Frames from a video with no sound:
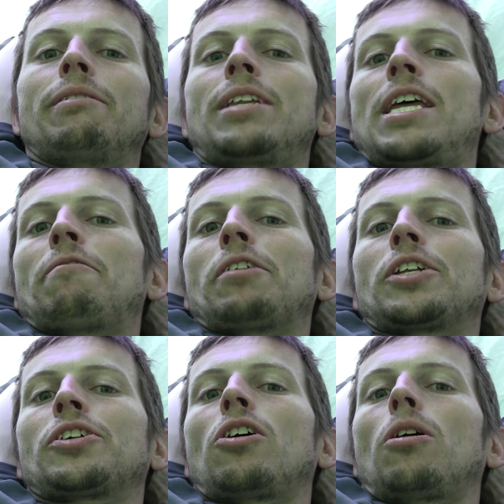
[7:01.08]
nearer the
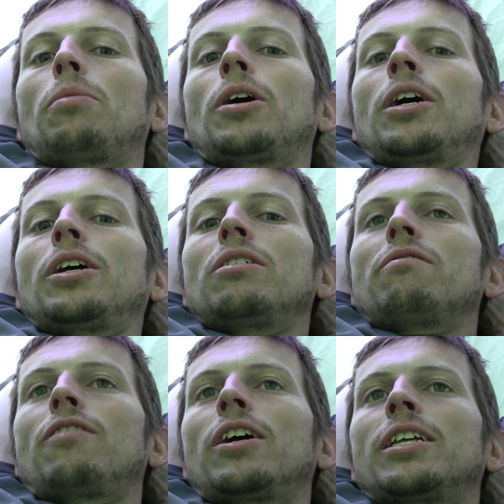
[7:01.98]
top, you'll
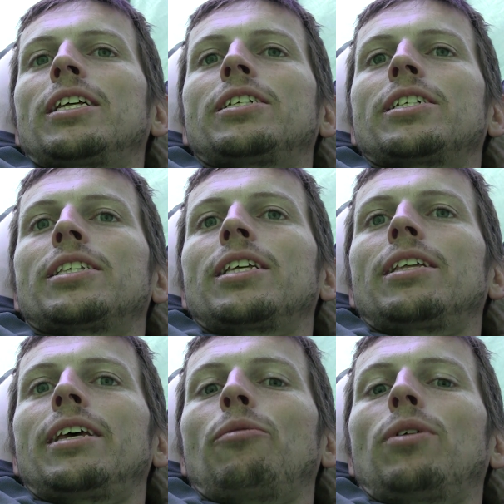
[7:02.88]
find
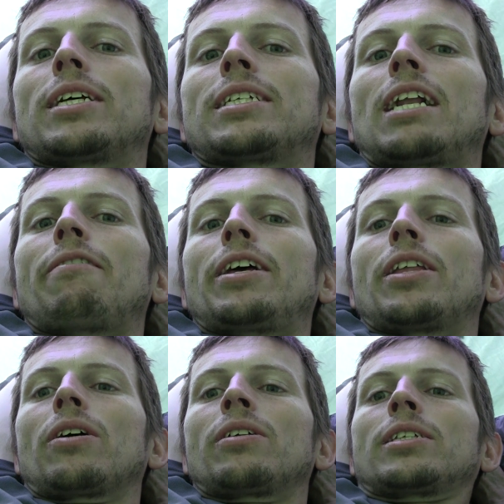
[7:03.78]
that it will accelerate
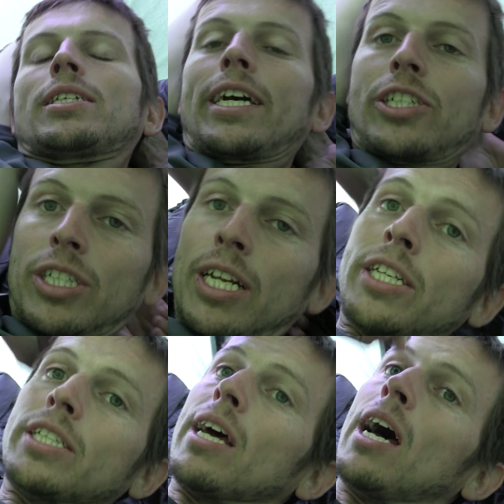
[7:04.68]
the condensation,
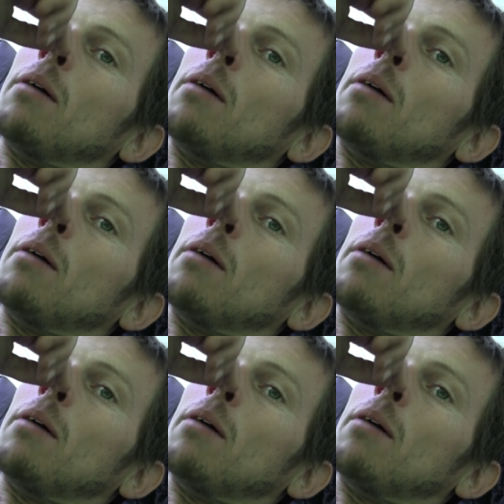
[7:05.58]
and